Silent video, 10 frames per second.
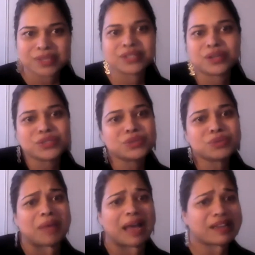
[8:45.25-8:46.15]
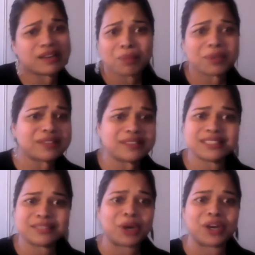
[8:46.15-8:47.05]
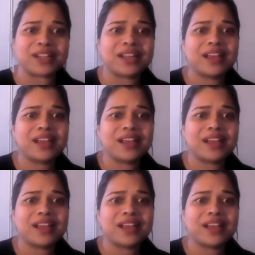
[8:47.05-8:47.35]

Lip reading: it's also economically smart.